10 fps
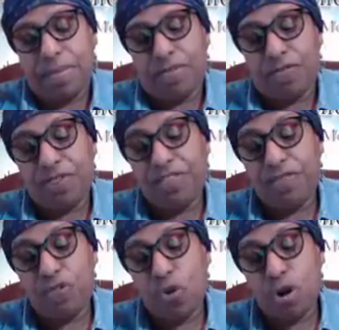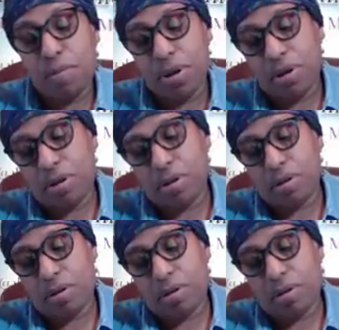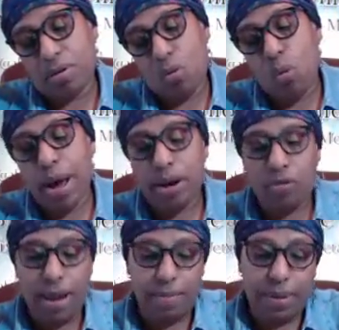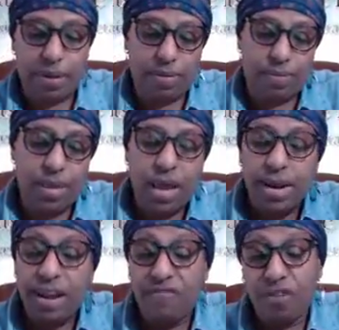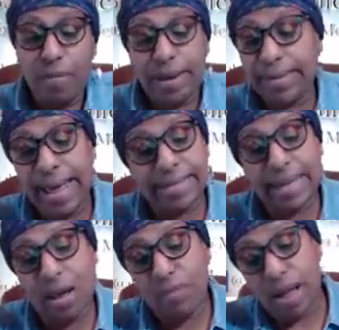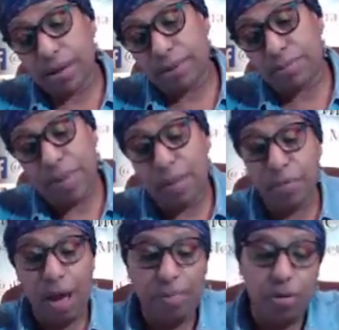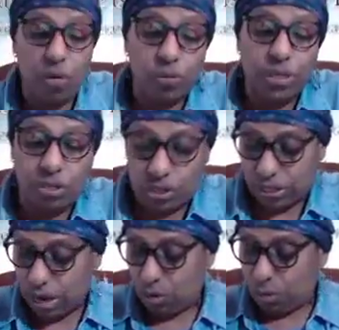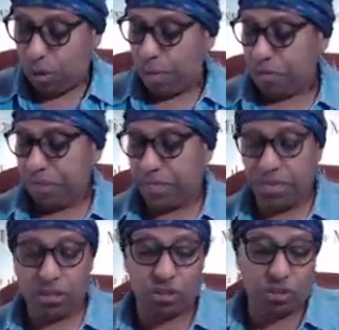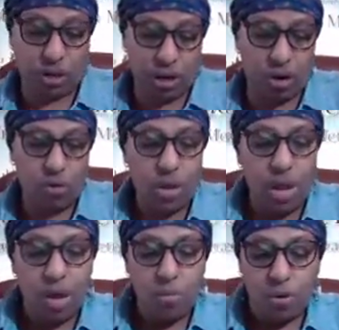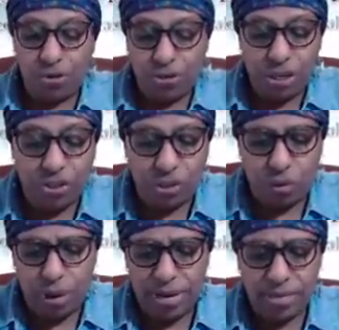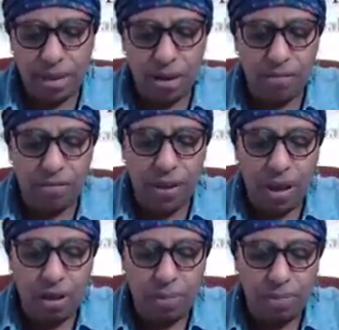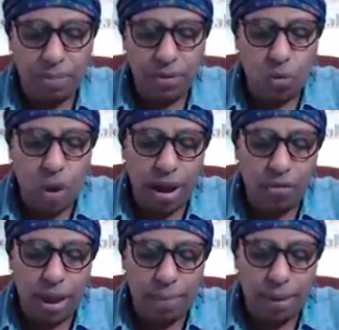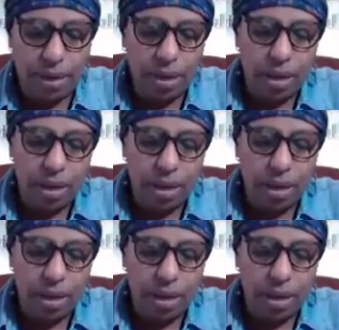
freeform wire wrapping. Now for my class, I probably won't teach this. I will probably teach, more traditional ways of wire wrapping,